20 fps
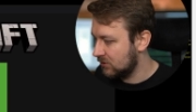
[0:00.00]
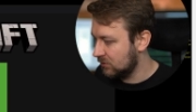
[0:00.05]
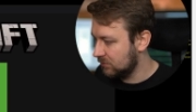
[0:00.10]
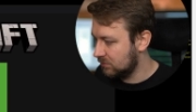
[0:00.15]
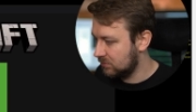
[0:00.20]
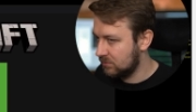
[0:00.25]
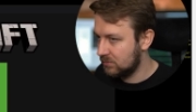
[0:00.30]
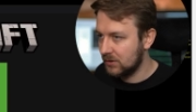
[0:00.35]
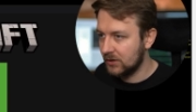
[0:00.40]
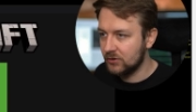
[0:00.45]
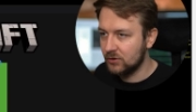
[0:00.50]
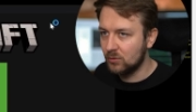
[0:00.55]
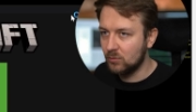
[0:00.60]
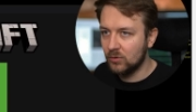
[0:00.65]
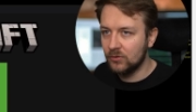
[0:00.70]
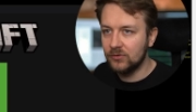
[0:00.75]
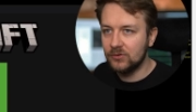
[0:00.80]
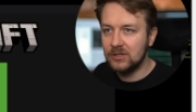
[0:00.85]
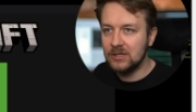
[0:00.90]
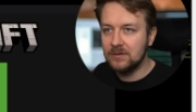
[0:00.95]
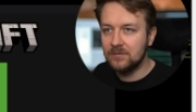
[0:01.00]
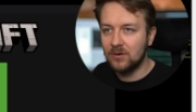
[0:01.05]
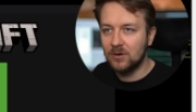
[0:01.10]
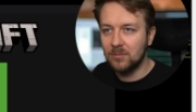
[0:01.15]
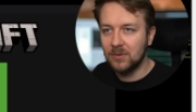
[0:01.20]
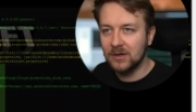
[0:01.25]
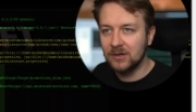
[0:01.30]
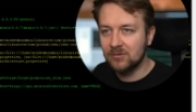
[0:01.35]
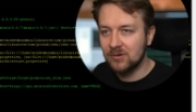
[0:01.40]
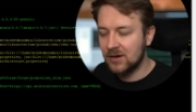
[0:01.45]
Nope, I don't want
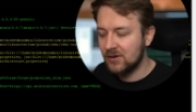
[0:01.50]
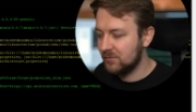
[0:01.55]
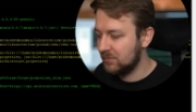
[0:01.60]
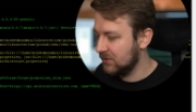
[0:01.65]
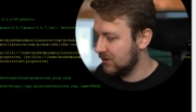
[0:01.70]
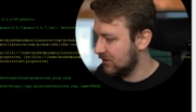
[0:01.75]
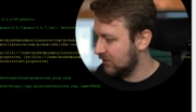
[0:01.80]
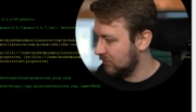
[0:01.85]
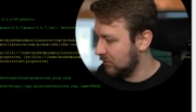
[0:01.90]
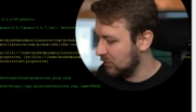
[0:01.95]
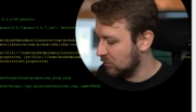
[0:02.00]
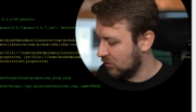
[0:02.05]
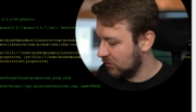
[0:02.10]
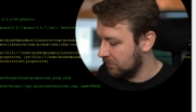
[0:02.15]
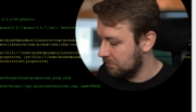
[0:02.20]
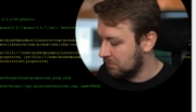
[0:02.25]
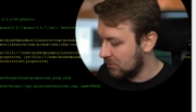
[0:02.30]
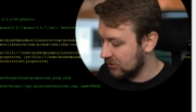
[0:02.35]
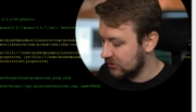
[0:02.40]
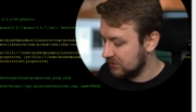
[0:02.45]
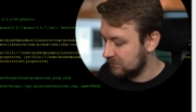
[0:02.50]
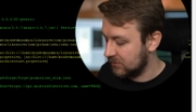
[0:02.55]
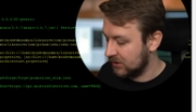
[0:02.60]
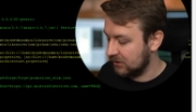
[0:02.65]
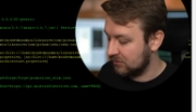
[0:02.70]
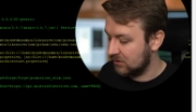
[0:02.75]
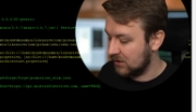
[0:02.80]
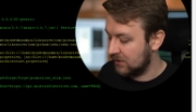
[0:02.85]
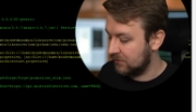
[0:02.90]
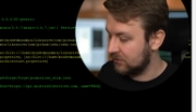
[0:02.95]
default Minecraft because we want modded
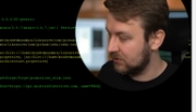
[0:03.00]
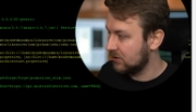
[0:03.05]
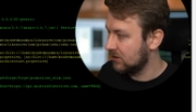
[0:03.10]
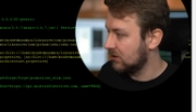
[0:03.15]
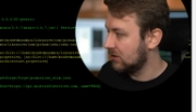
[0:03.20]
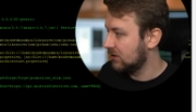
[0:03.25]
Minecraft.